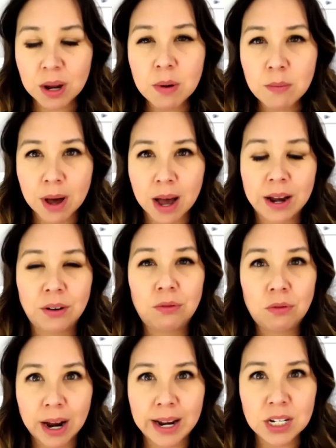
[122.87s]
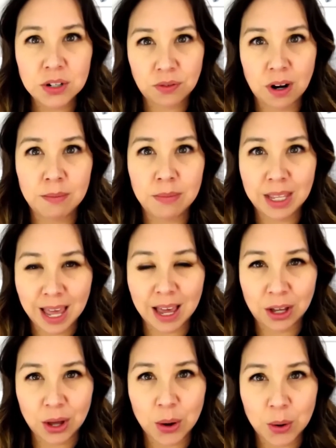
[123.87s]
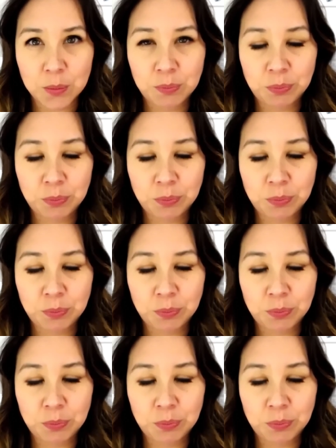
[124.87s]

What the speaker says: of mind right from the get-go.